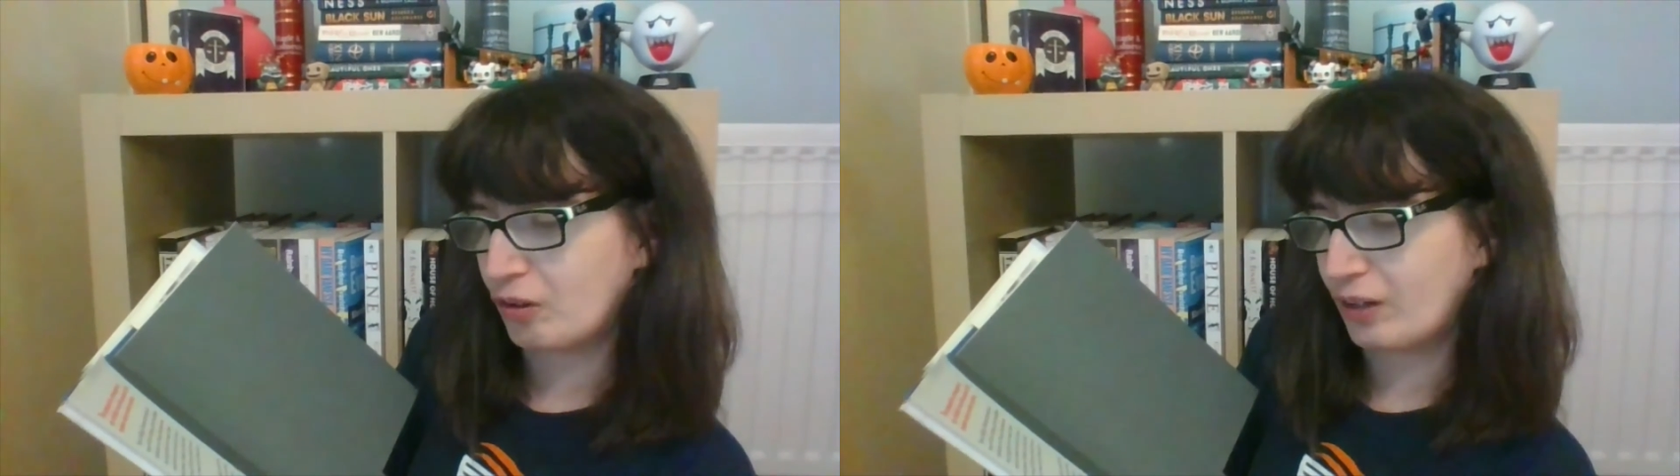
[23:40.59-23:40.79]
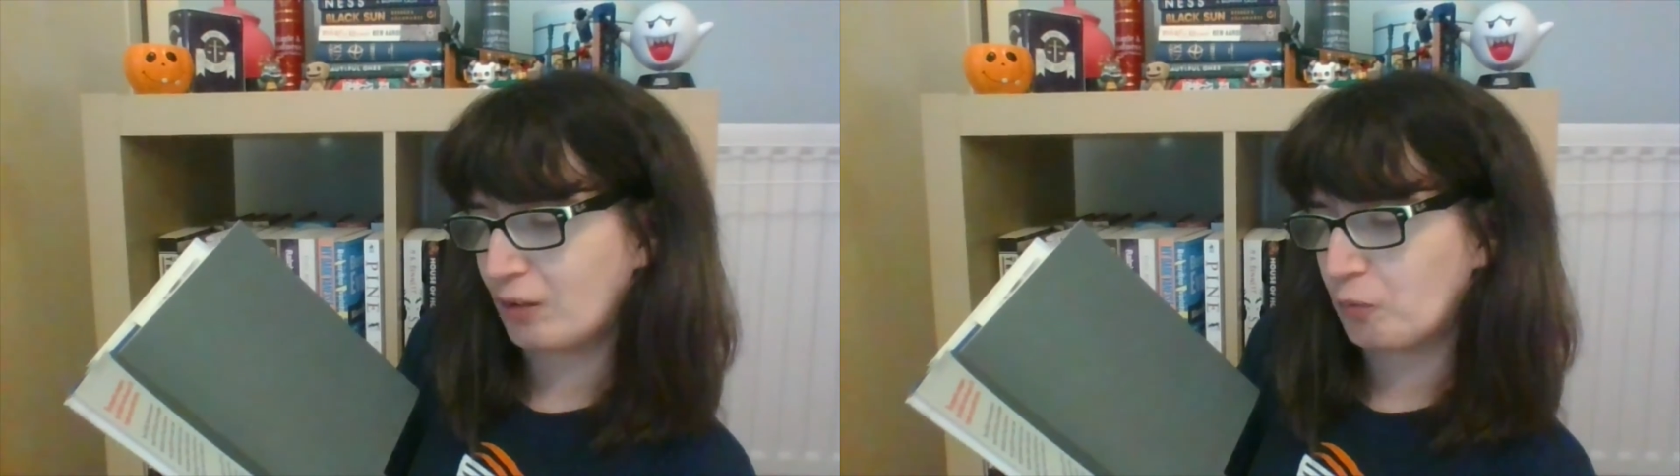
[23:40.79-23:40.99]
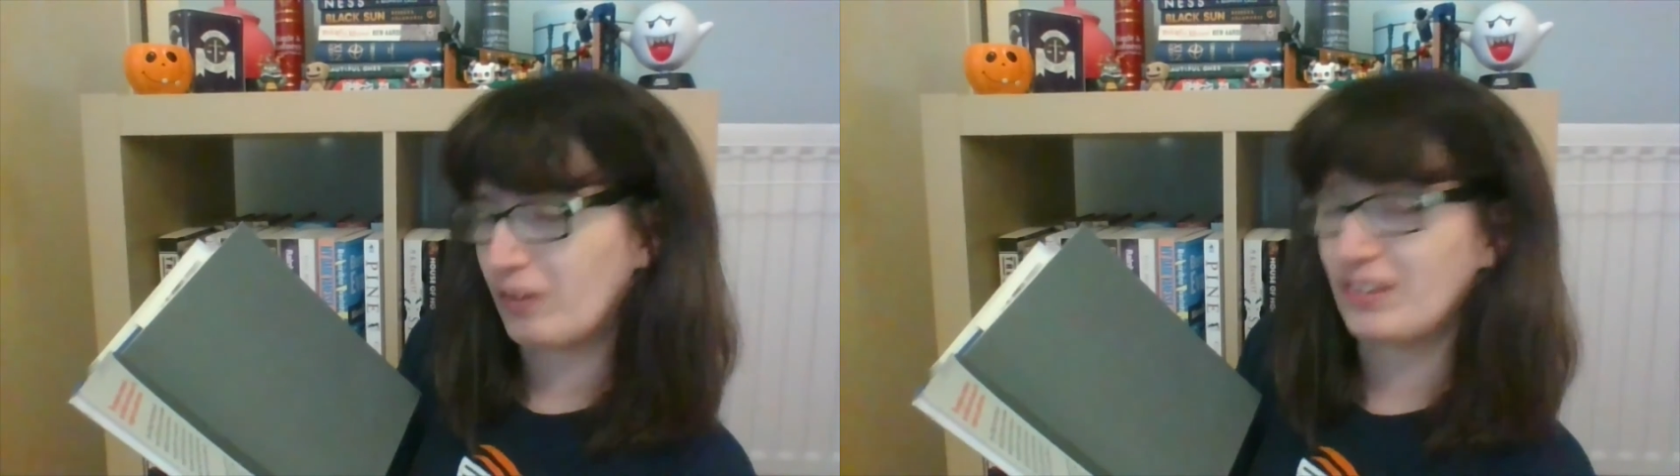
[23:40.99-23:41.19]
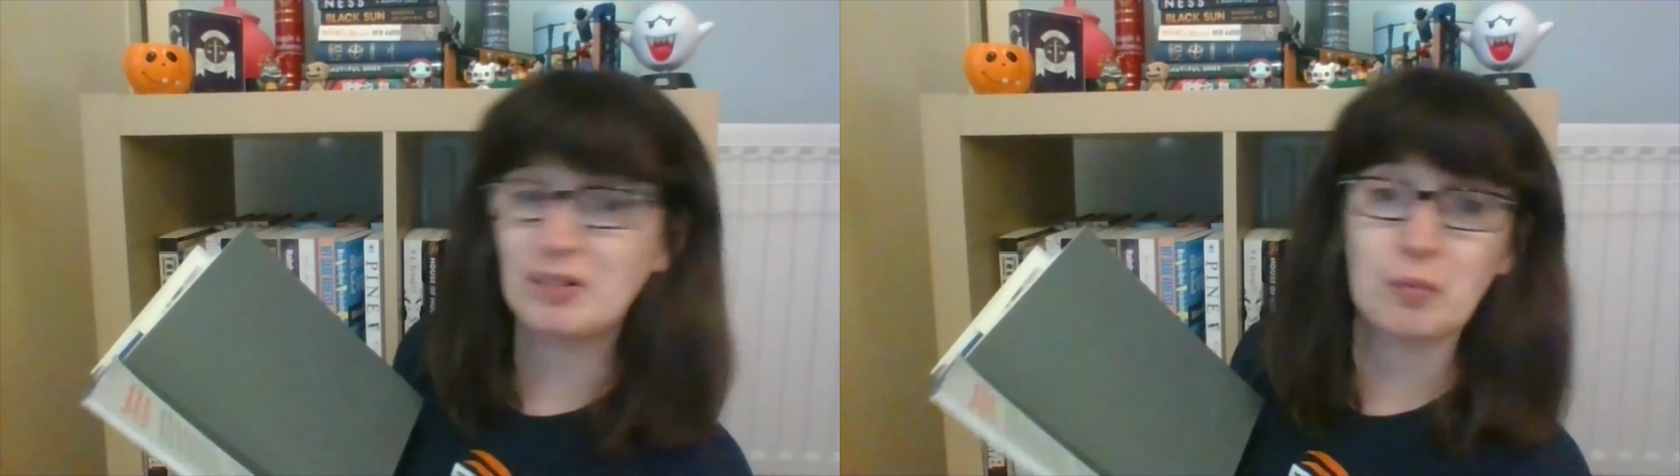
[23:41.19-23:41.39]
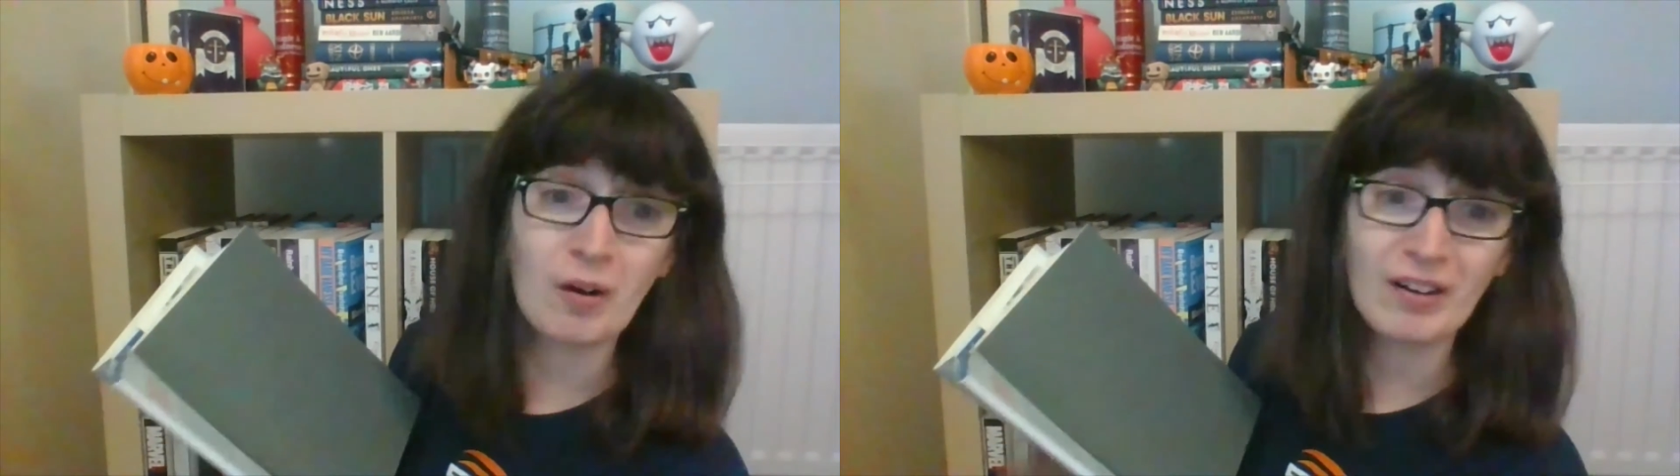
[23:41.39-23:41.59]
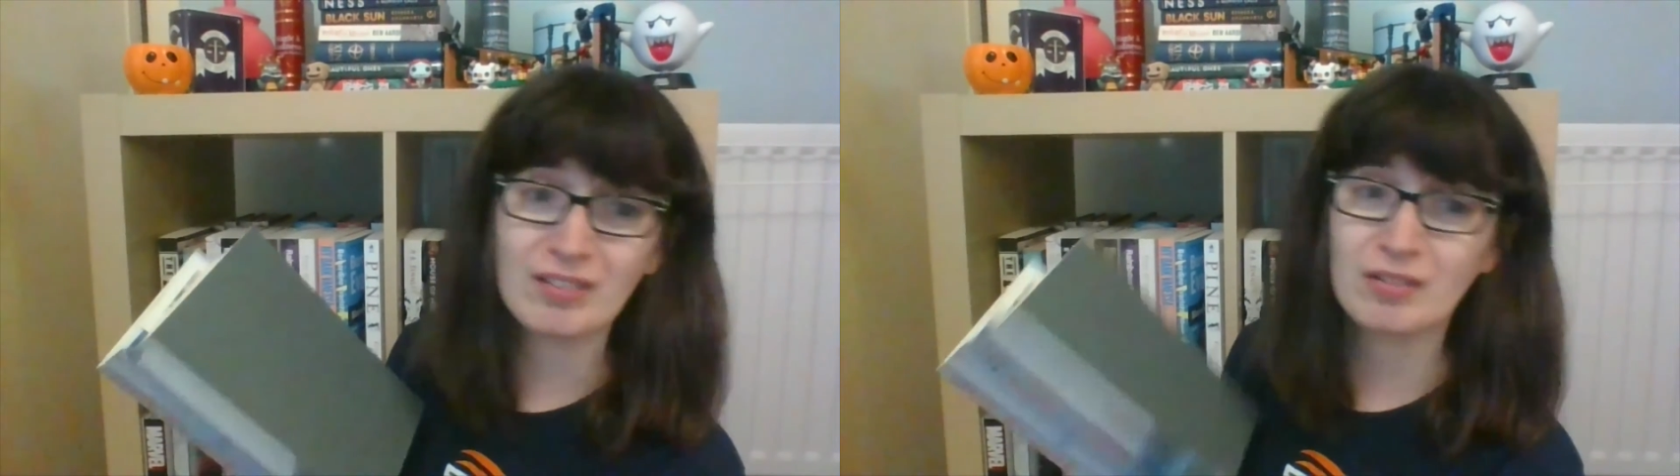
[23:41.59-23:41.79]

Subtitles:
to get what they want?